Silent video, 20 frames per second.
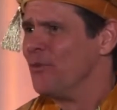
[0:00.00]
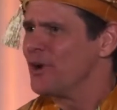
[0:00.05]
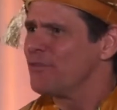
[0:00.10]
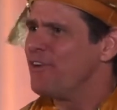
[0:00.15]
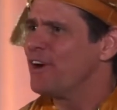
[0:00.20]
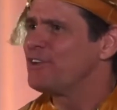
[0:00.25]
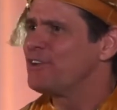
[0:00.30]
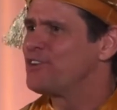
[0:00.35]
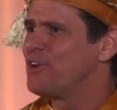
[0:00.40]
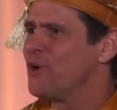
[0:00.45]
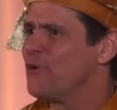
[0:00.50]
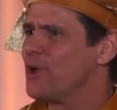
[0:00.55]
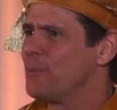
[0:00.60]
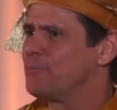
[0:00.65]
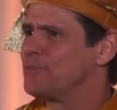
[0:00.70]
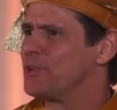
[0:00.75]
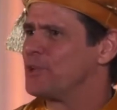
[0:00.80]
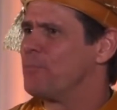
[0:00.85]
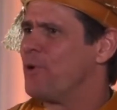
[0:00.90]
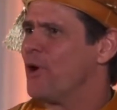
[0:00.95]
What if I showed
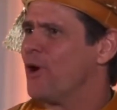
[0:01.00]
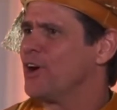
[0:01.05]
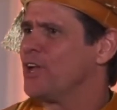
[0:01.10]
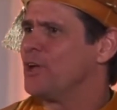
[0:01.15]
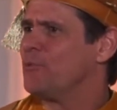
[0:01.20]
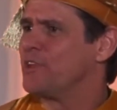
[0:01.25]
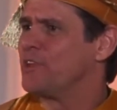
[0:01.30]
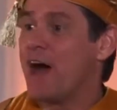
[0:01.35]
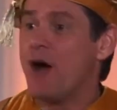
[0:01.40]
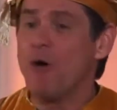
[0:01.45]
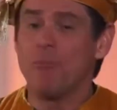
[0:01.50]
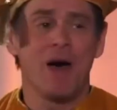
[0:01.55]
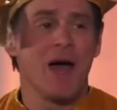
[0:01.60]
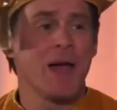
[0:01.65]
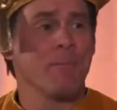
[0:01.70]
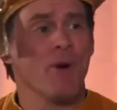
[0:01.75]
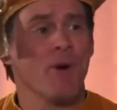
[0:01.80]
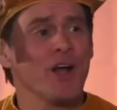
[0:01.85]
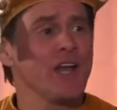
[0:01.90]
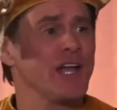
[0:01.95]
up to the party without
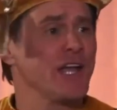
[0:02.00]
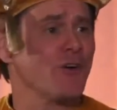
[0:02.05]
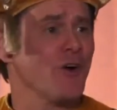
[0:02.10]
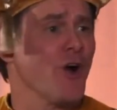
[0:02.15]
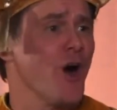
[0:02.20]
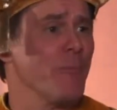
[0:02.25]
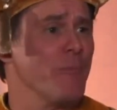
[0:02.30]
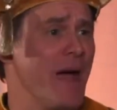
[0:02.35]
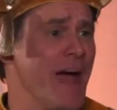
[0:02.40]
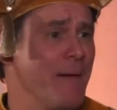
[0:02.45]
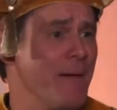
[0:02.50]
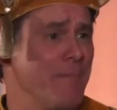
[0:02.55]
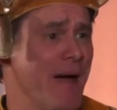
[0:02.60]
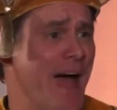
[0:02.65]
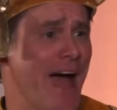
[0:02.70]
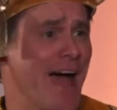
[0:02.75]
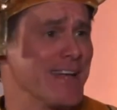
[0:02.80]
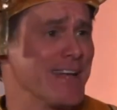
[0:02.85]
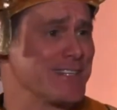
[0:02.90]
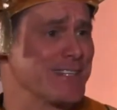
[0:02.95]
my Mardi Gras
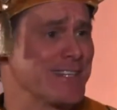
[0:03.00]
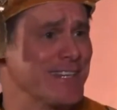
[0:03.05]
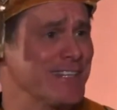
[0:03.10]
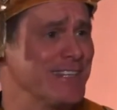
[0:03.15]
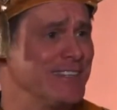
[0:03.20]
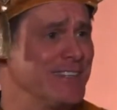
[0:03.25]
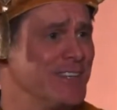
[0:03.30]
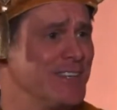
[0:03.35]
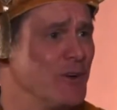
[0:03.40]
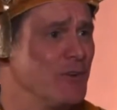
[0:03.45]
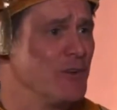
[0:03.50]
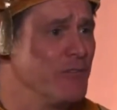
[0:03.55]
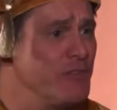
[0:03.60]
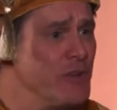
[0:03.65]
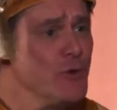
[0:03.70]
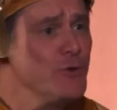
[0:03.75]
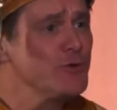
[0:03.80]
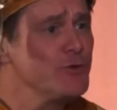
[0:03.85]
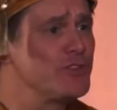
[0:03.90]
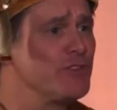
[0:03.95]
mask and
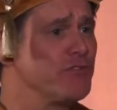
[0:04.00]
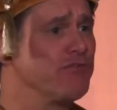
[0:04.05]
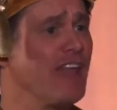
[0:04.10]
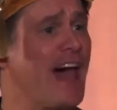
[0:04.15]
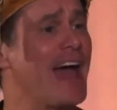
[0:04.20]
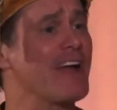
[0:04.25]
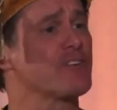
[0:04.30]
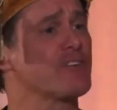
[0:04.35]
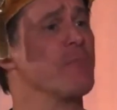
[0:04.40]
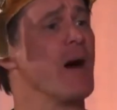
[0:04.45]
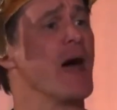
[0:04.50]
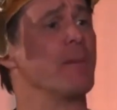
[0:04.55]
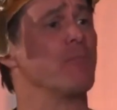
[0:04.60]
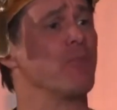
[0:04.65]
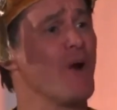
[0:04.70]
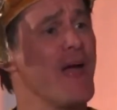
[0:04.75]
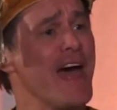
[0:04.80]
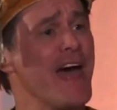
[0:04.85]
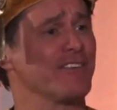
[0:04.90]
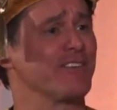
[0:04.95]
refused to flash my
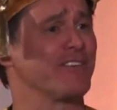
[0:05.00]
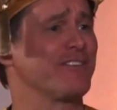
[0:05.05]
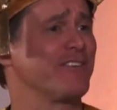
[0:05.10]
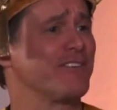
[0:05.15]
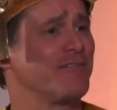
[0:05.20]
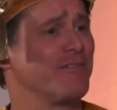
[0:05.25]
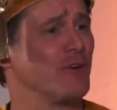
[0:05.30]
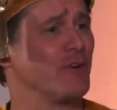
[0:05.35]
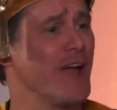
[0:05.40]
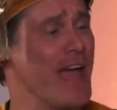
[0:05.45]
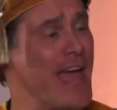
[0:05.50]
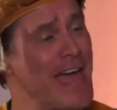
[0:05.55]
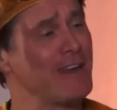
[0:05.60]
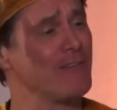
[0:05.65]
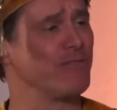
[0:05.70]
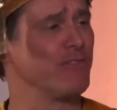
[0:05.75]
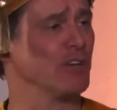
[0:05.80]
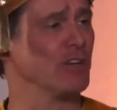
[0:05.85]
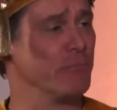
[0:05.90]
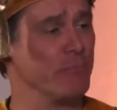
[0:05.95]
breasts for a
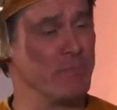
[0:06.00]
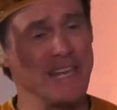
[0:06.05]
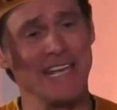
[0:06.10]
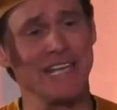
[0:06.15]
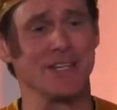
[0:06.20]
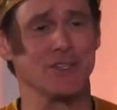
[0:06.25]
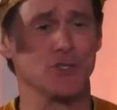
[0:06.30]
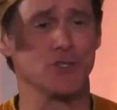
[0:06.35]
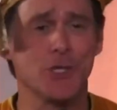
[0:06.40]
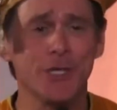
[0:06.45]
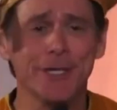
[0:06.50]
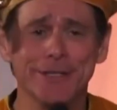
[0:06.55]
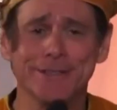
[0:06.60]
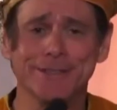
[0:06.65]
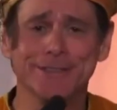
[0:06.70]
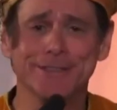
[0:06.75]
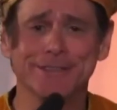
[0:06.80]
handful of beads?